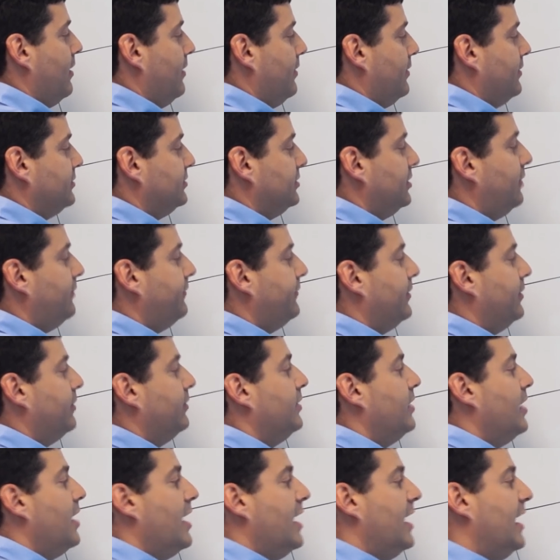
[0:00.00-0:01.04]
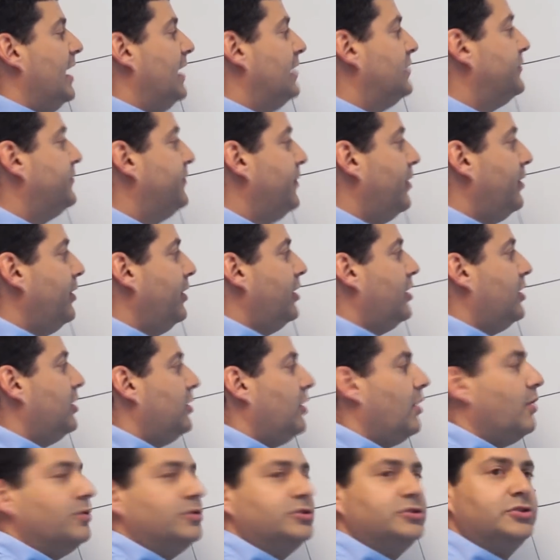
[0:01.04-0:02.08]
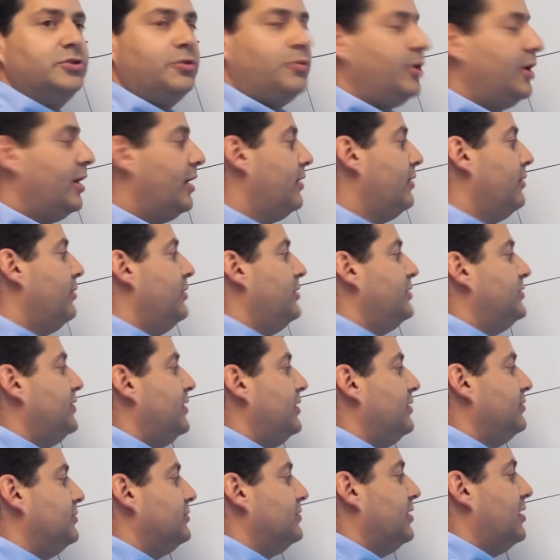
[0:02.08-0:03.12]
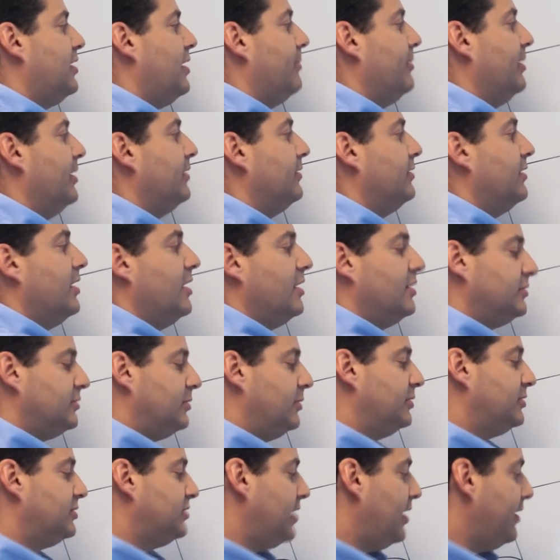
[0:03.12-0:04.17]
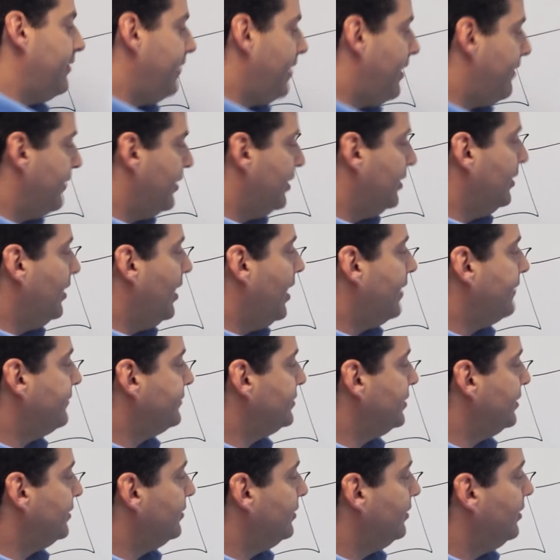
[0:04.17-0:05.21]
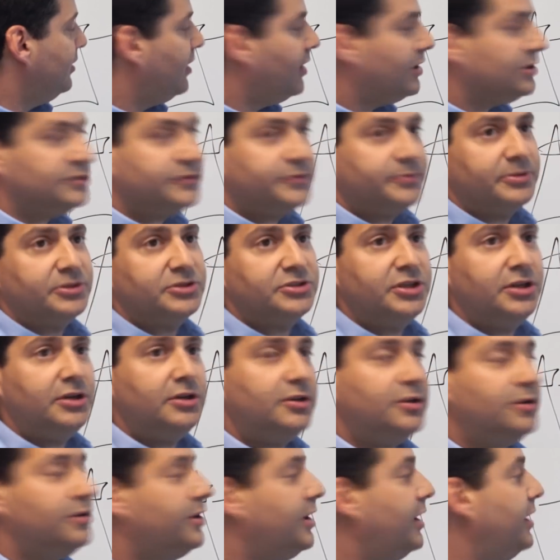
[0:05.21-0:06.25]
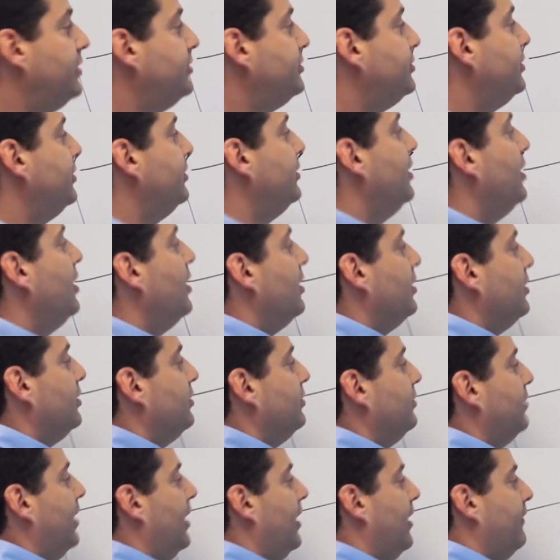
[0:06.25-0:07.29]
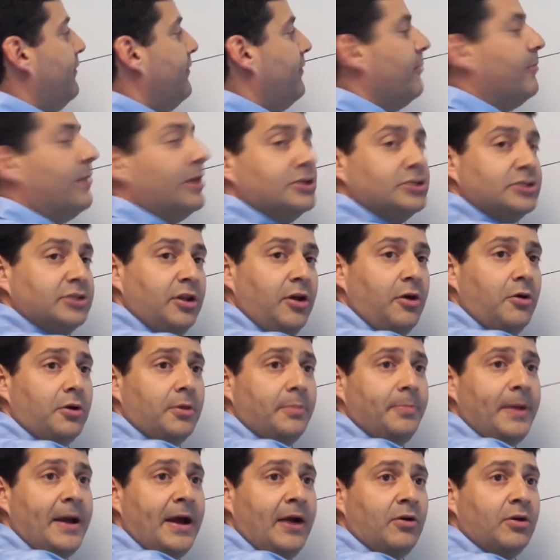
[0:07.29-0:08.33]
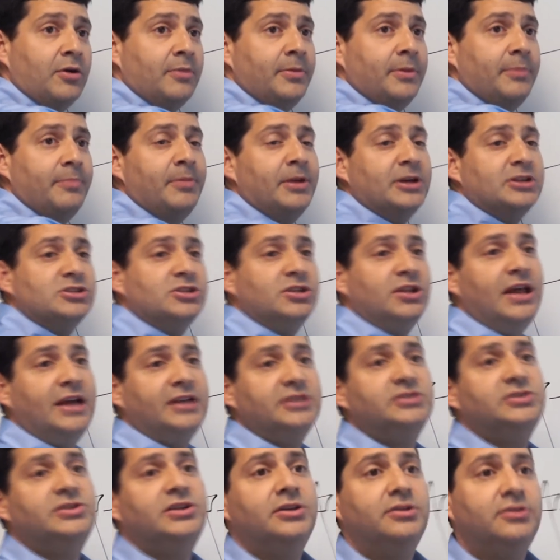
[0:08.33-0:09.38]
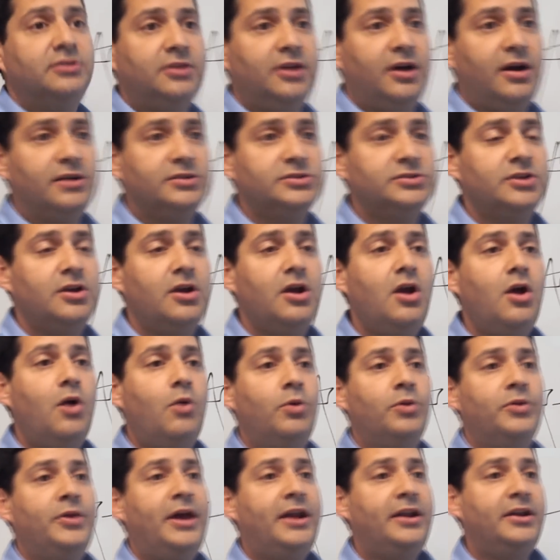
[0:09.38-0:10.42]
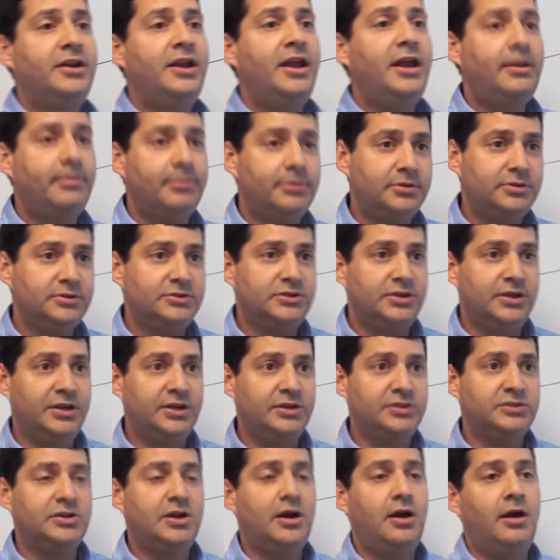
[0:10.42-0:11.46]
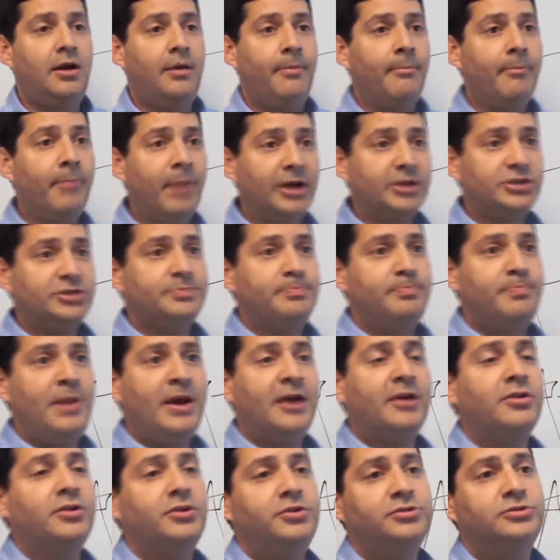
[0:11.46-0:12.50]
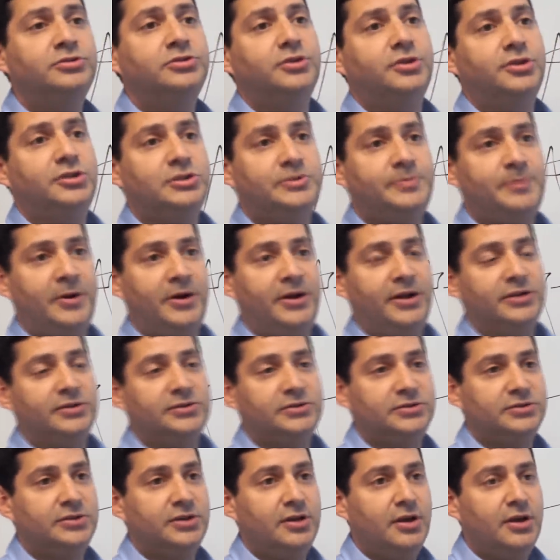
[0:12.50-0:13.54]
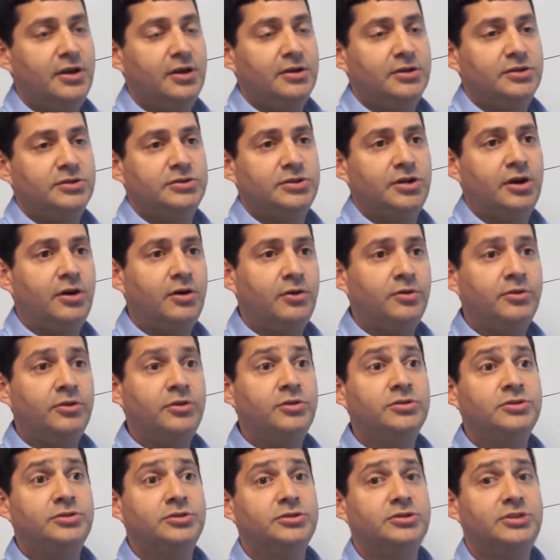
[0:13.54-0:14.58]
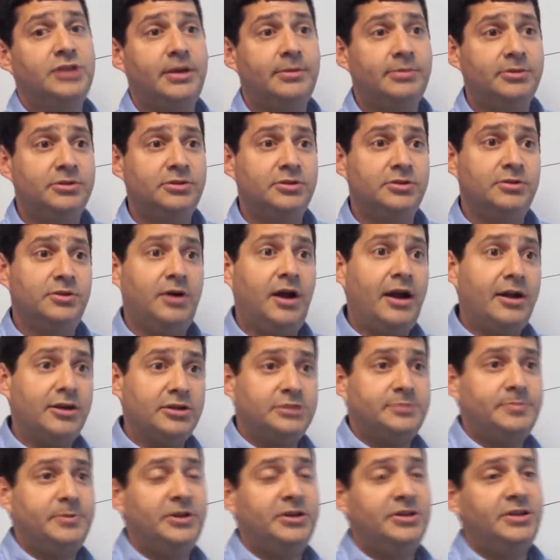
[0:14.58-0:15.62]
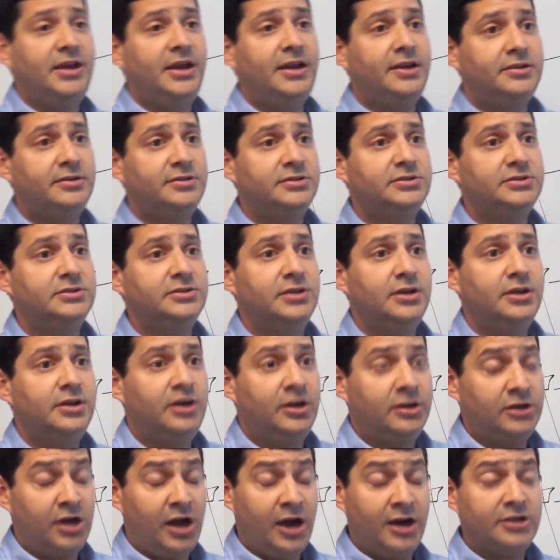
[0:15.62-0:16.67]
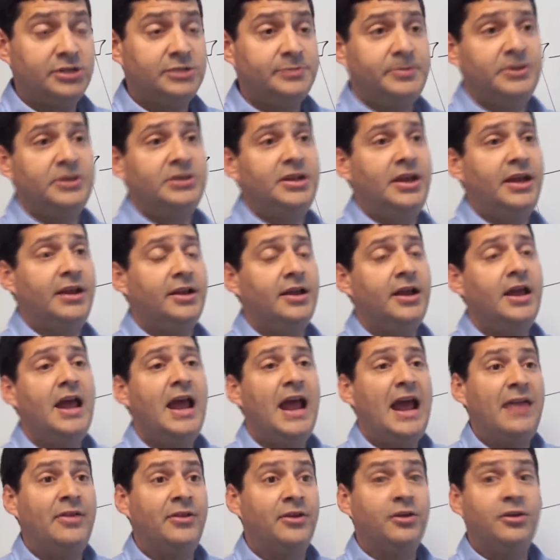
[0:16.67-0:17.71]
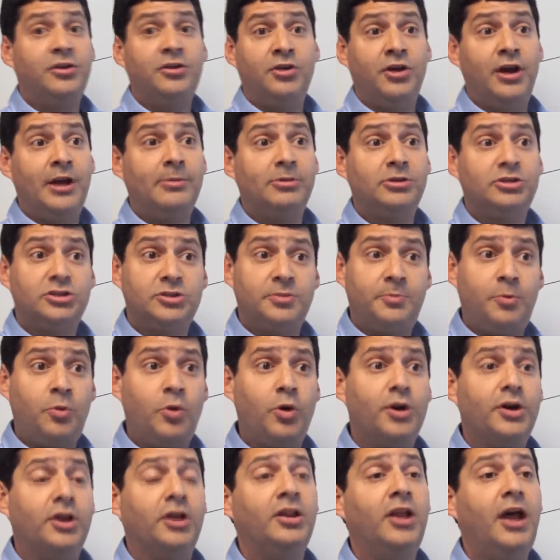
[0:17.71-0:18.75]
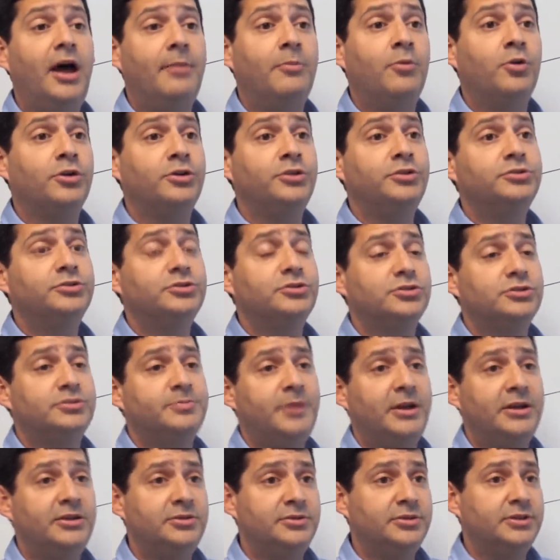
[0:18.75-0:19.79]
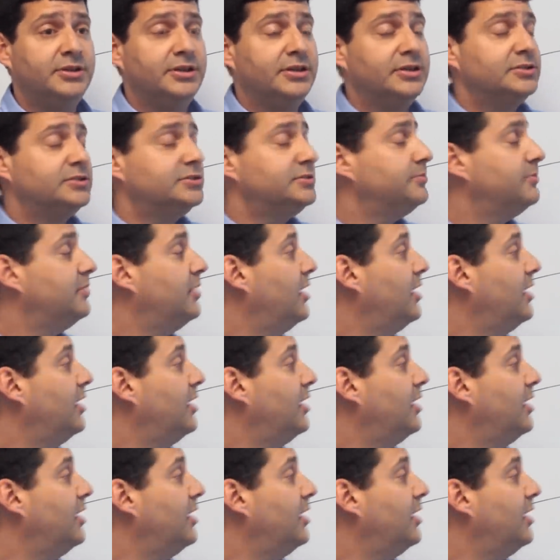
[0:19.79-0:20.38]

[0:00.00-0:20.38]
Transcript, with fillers: their cell phone, is very close to where the signals are coming. So instead of having a lot of signal loss from a single location, you have much lower power but much less signal loss. What that enables is a much better user experience. So the user is able to do higher speed, datas, uh, higher speed data, and you're able to support a lot more users by doing this.